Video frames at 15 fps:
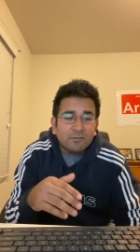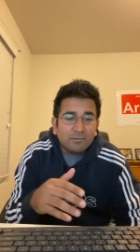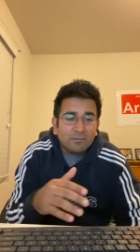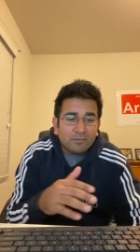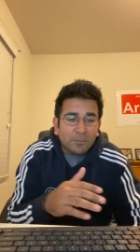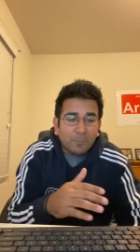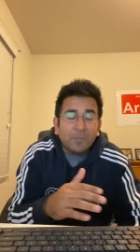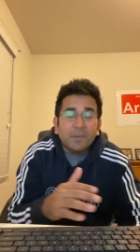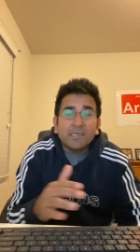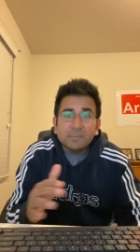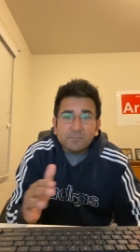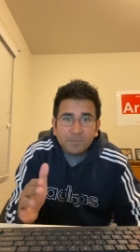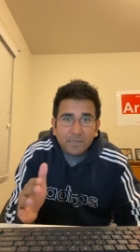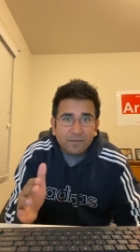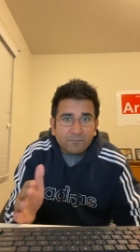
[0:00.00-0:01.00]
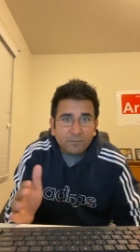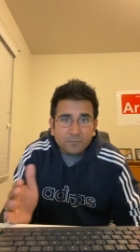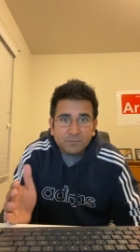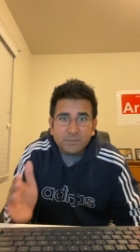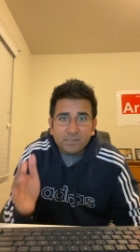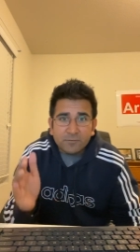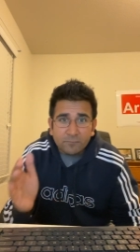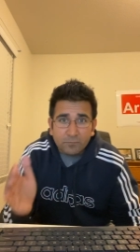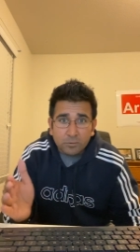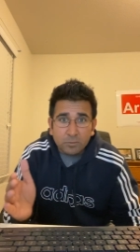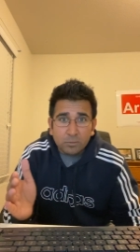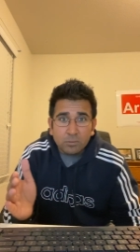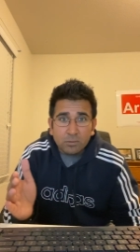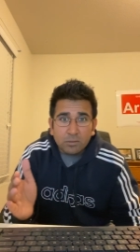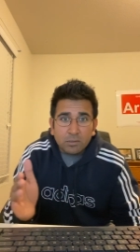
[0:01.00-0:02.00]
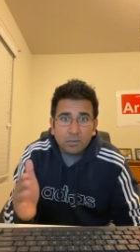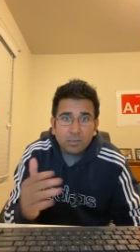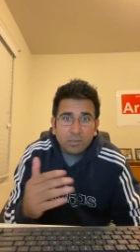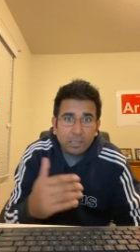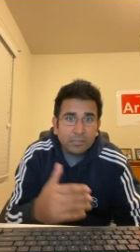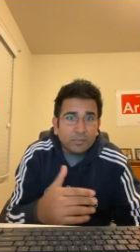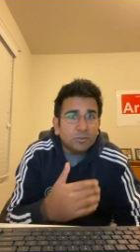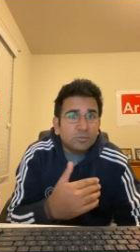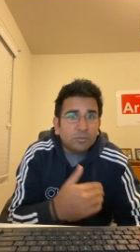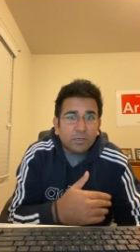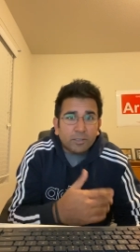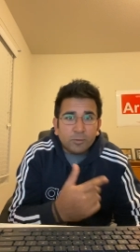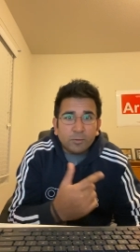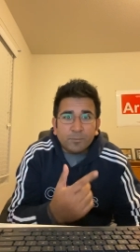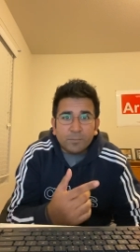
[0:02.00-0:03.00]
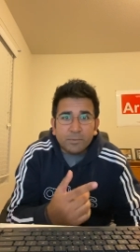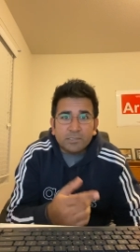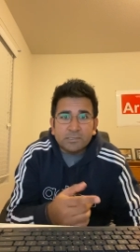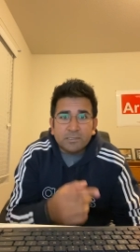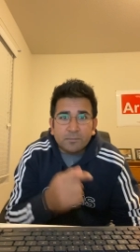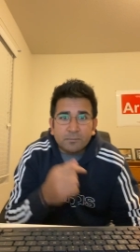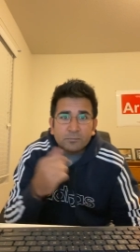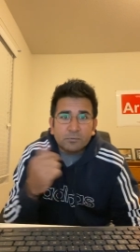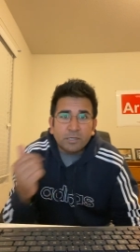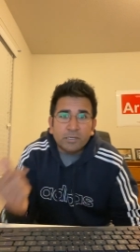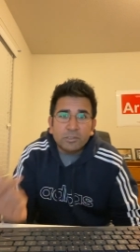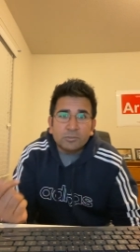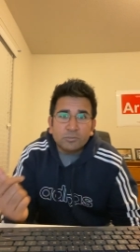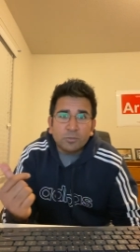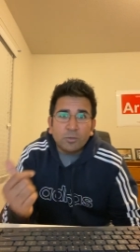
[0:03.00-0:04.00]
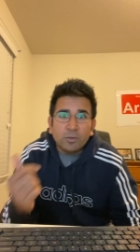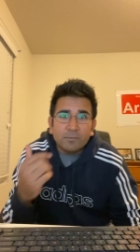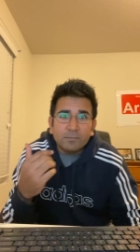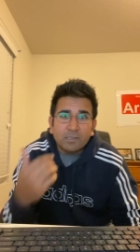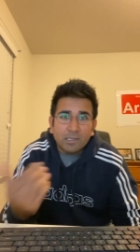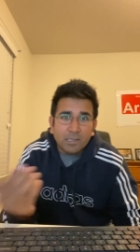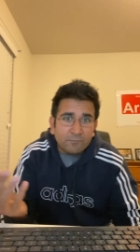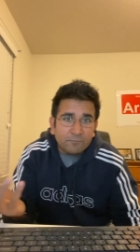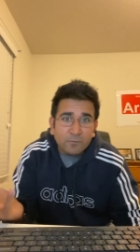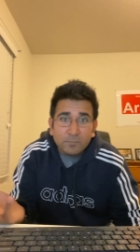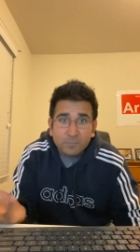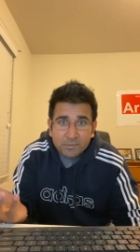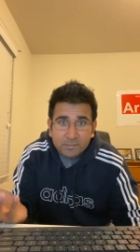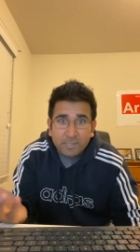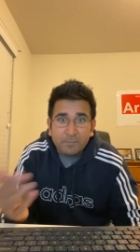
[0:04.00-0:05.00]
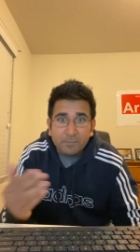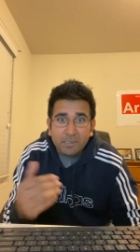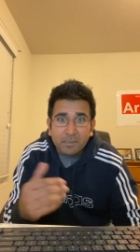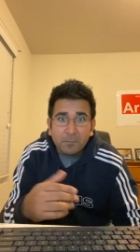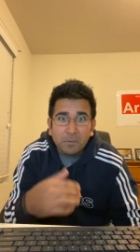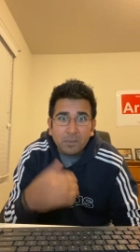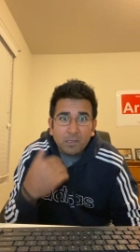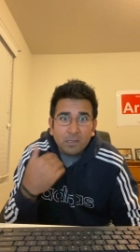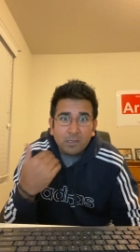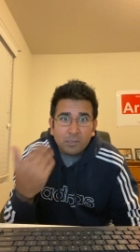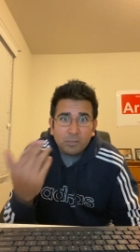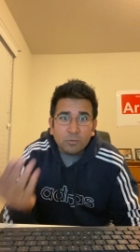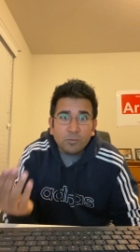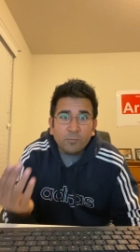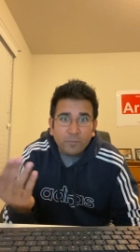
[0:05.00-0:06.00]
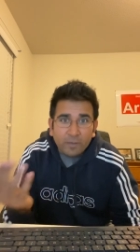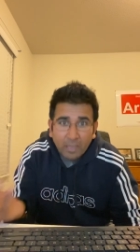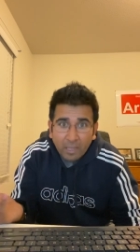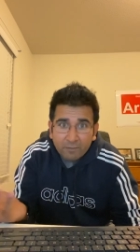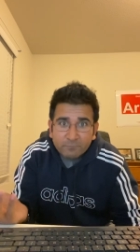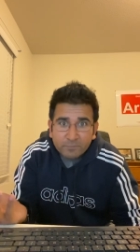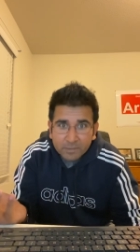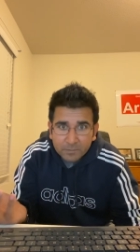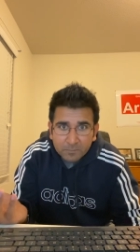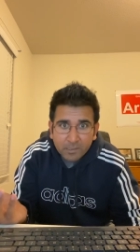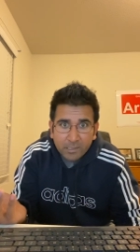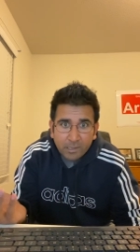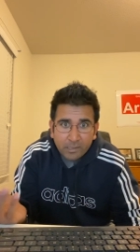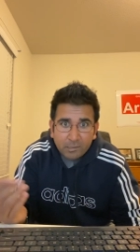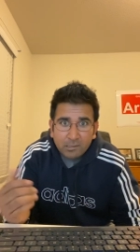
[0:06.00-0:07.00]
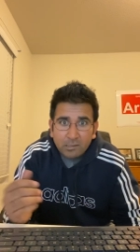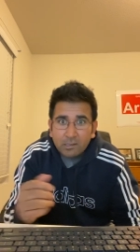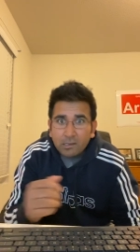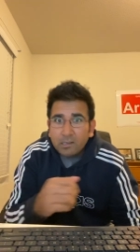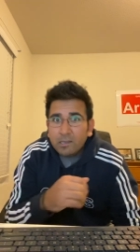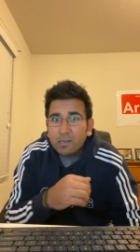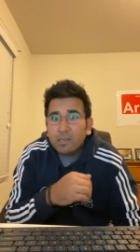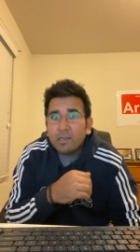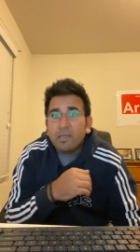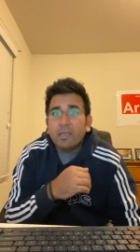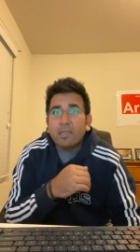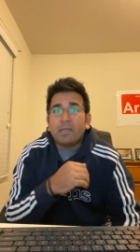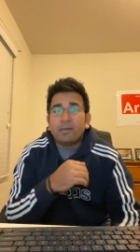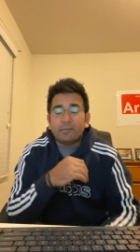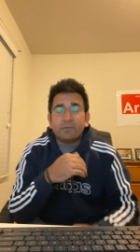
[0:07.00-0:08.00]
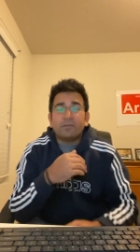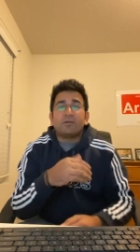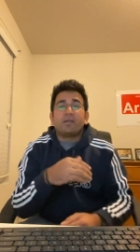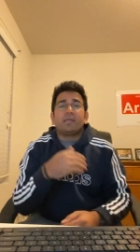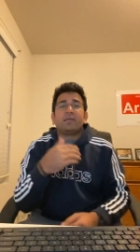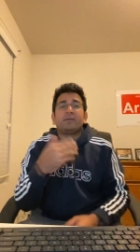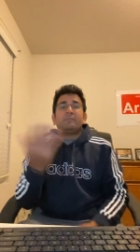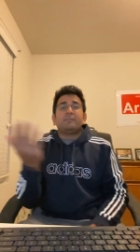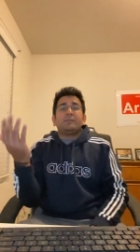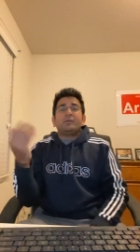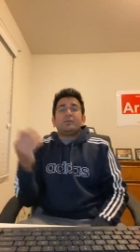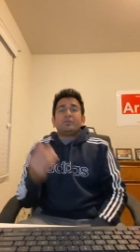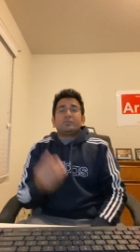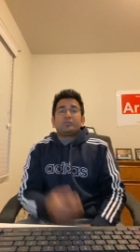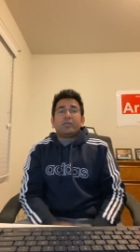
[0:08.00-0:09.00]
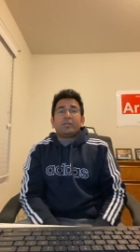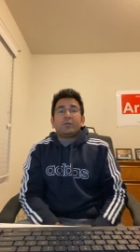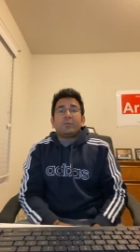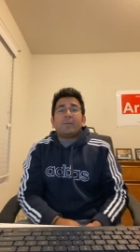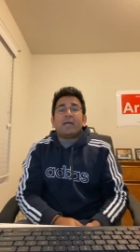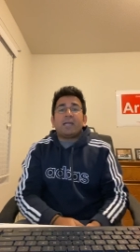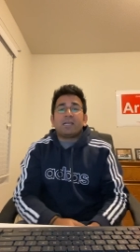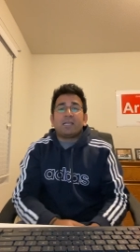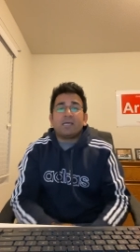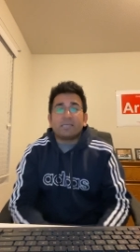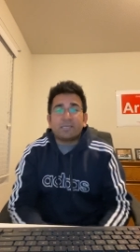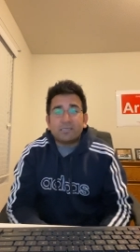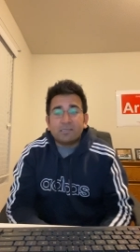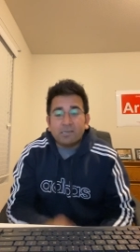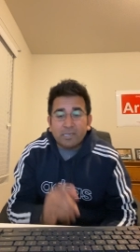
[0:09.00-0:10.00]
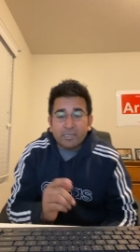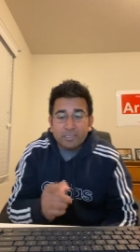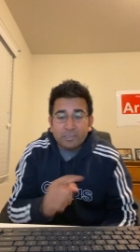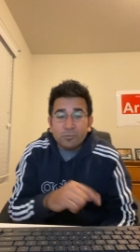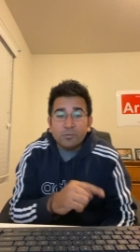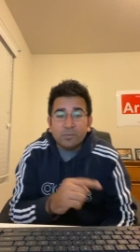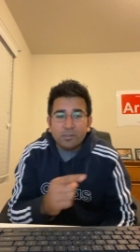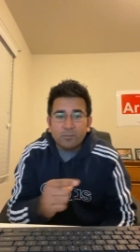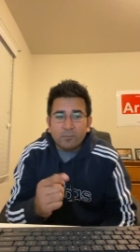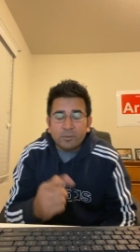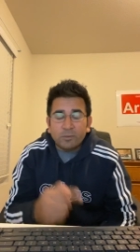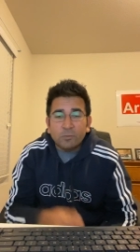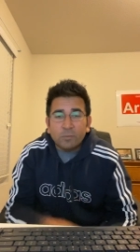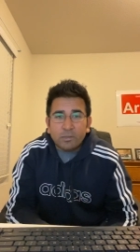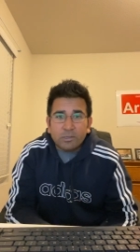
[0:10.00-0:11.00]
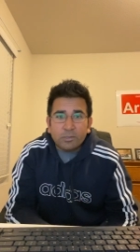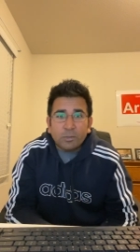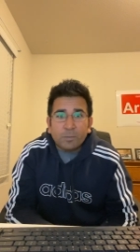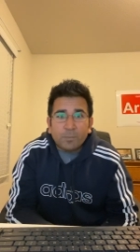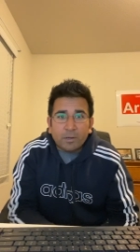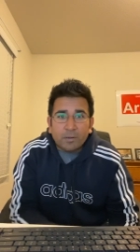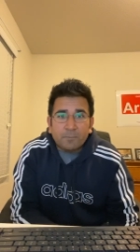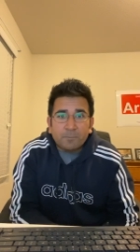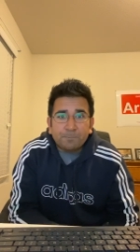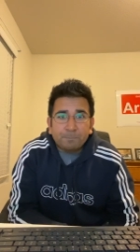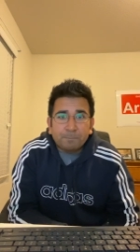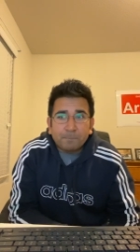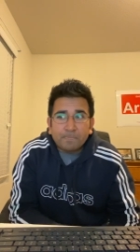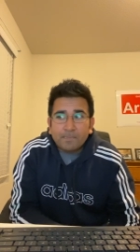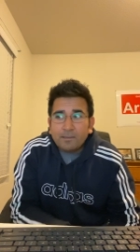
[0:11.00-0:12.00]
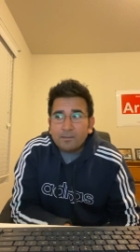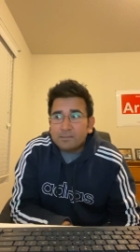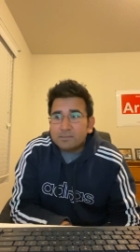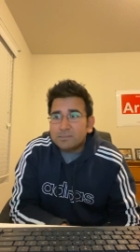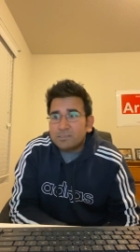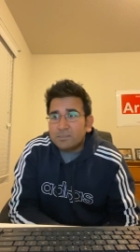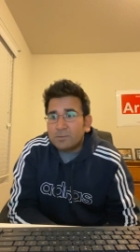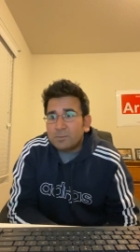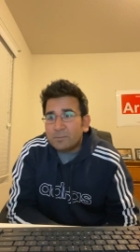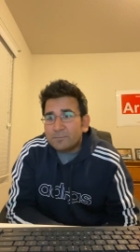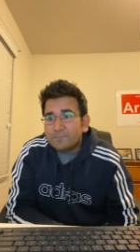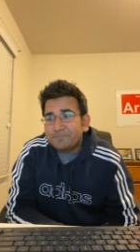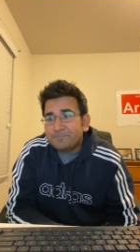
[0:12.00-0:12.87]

the biggest platform set for you, and you're trying to impress him, trying to show him that I'm from the same team. You have been my idol, and here I am trying to bat like you did when you were in your prime. So